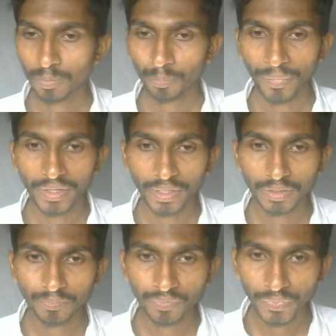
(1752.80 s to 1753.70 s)
backend,
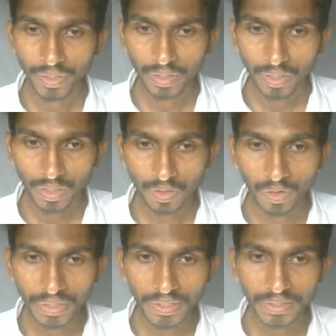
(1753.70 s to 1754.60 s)

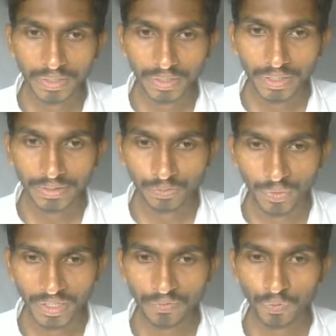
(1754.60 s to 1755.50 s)
got it here. It's
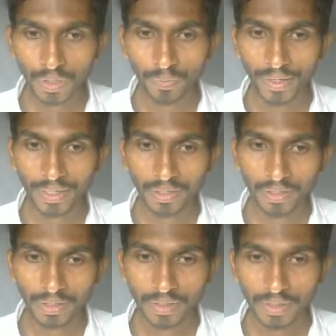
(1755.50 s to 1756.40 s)
waiting for a while,
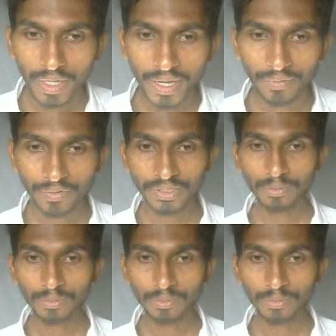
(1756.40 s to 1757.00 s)
and after some